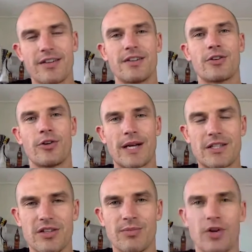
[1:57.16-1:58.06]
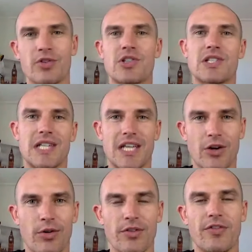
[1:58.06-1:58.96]
to the emotions, let
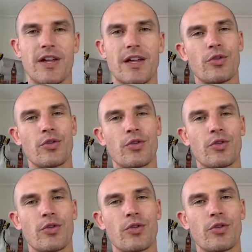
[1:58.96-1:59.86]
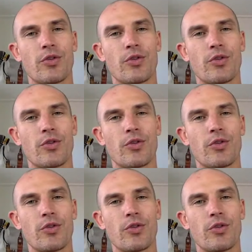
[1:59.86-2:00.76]
go of the fear. But with this, you can actually
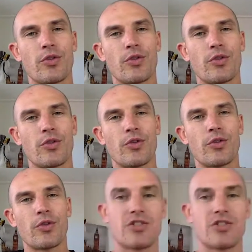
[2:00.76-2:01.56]
start to change